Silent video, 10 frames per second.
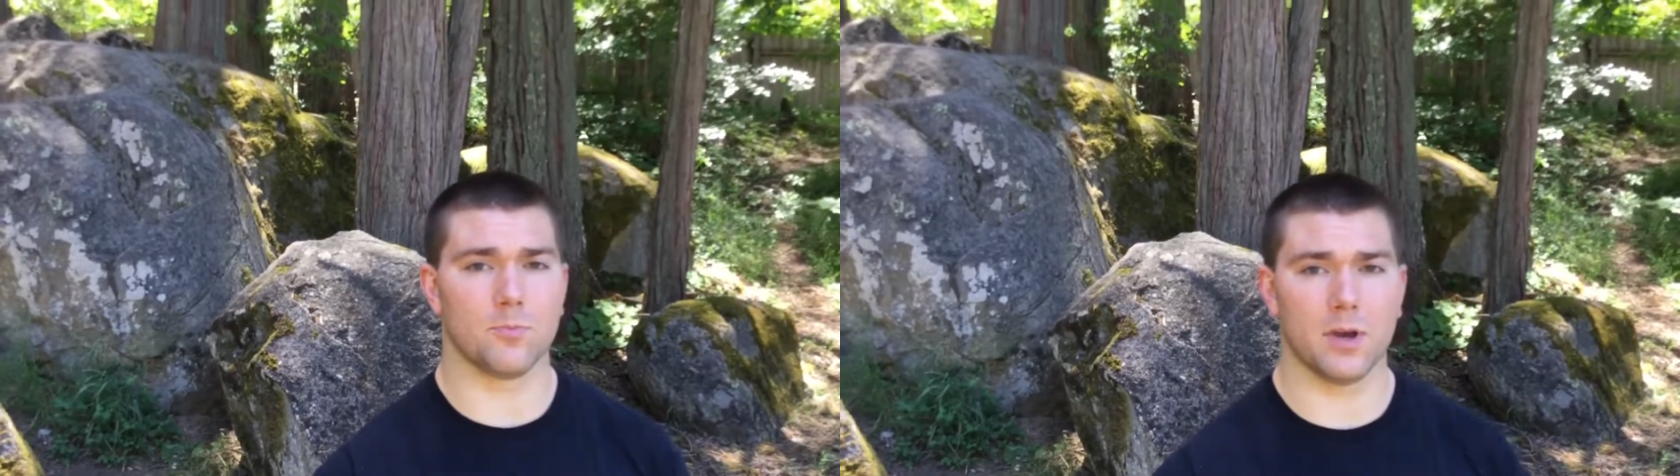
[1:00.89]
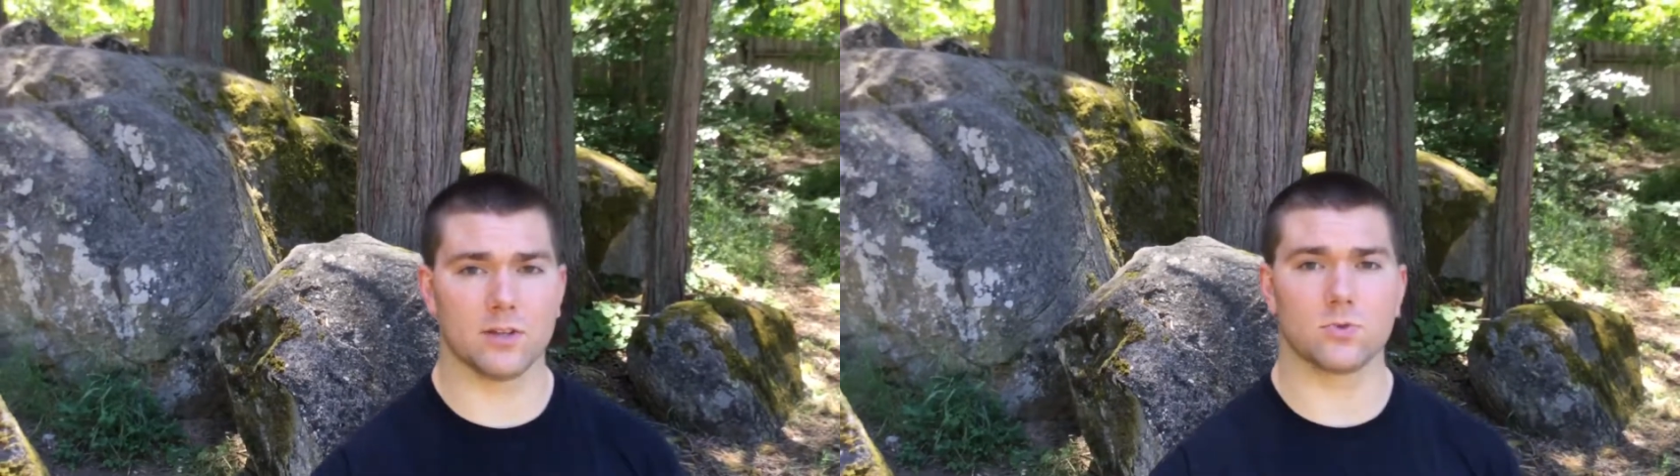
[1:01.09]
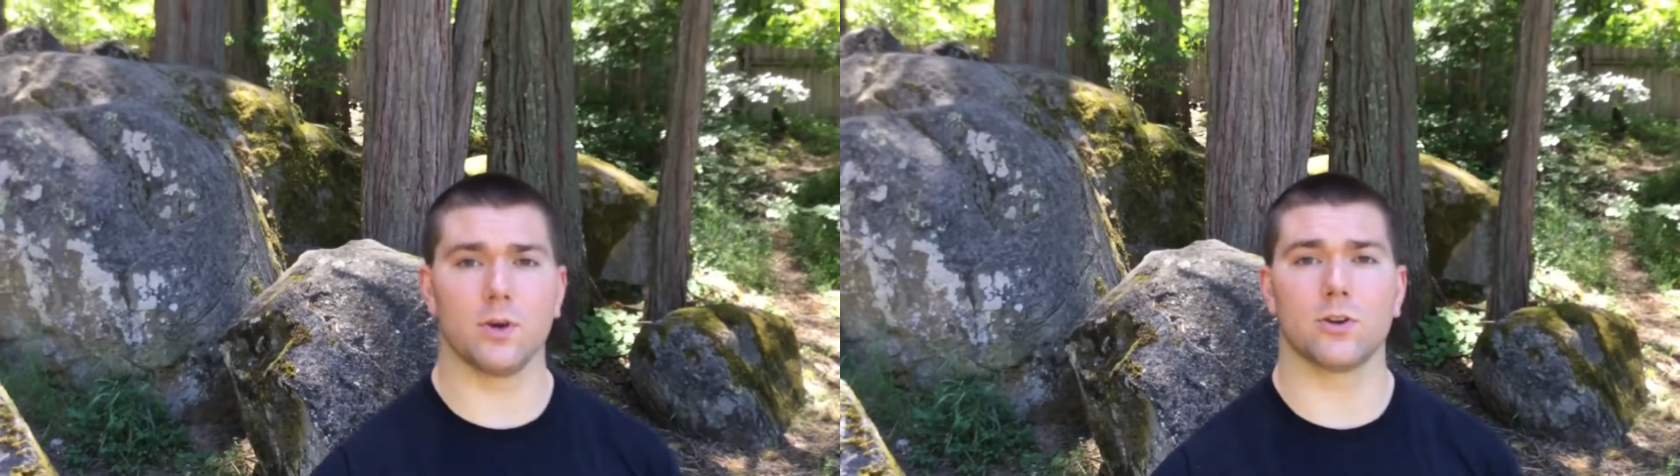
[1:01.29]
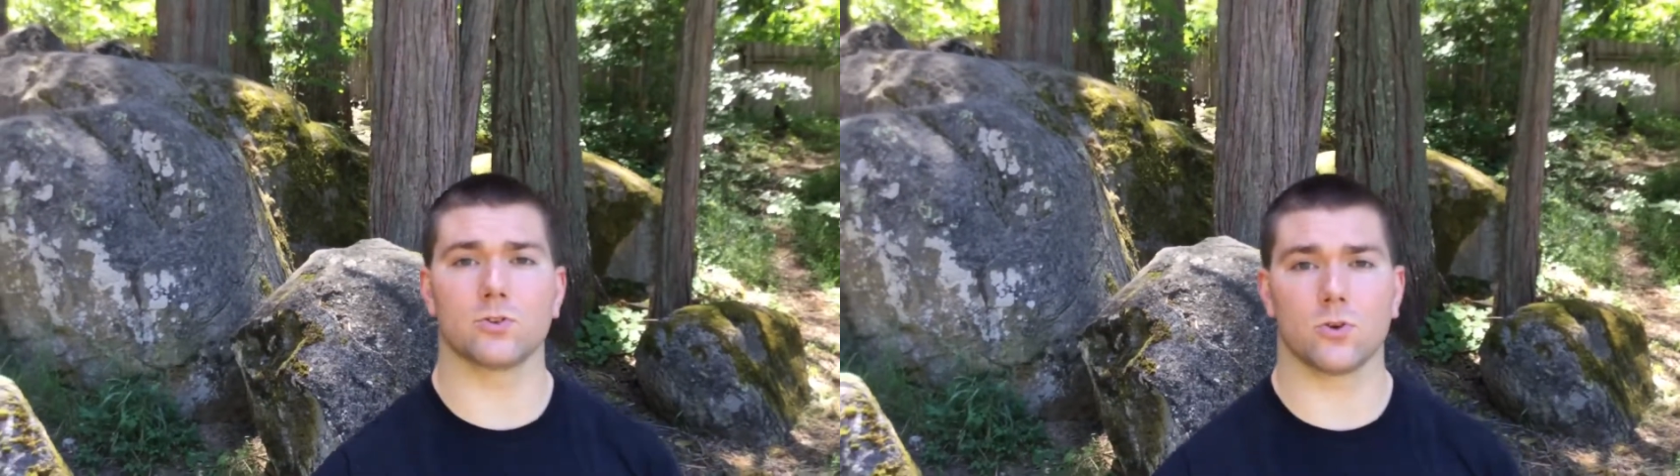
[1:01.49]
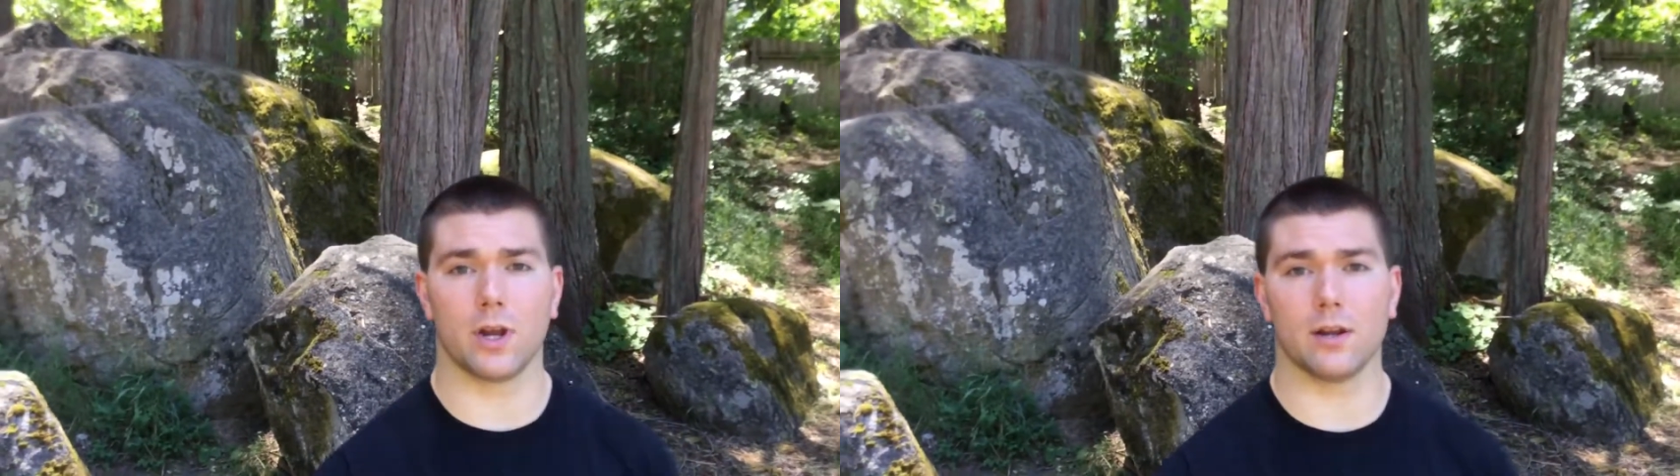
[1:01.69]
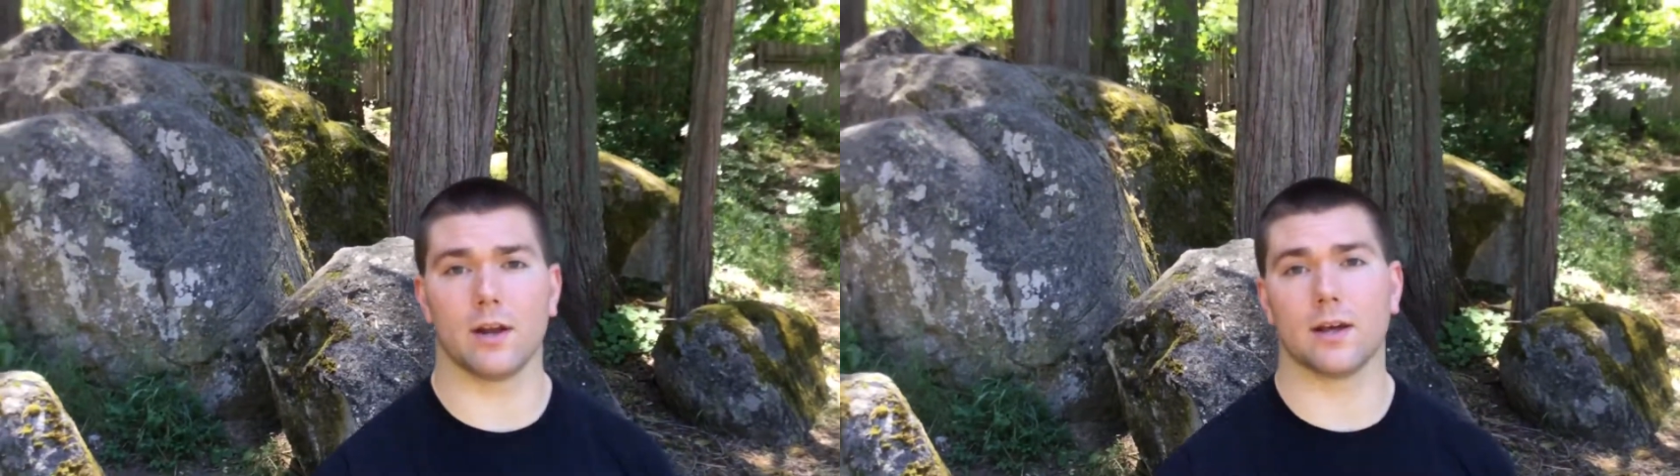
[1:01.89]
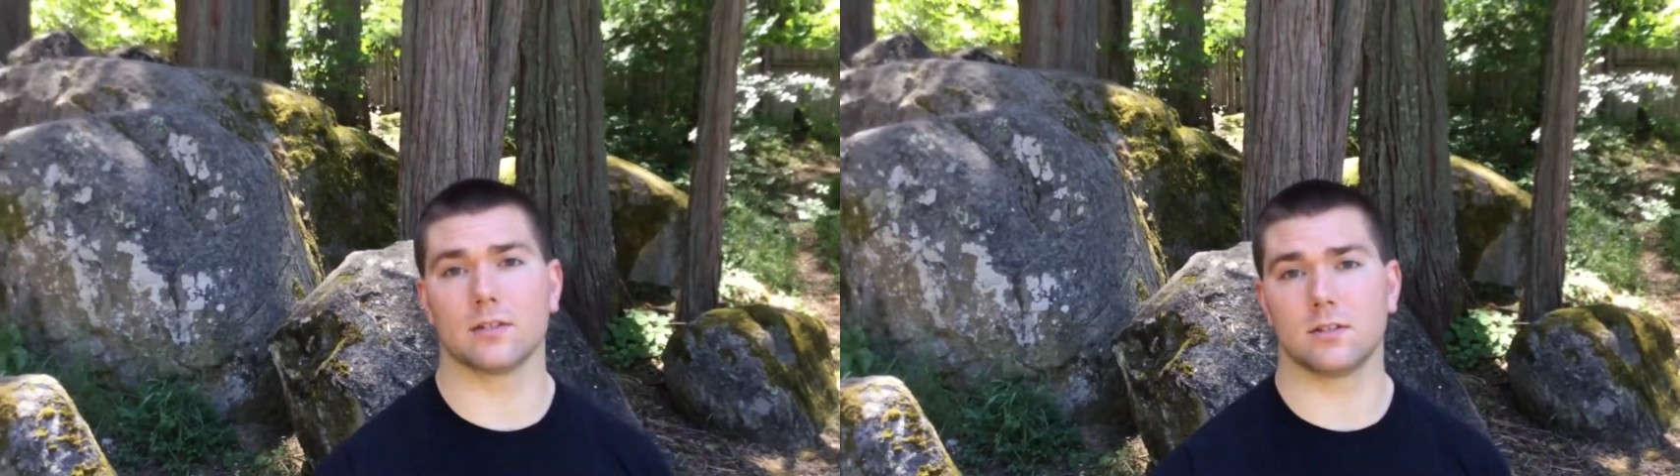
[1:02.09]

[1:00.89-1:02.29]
best way to train as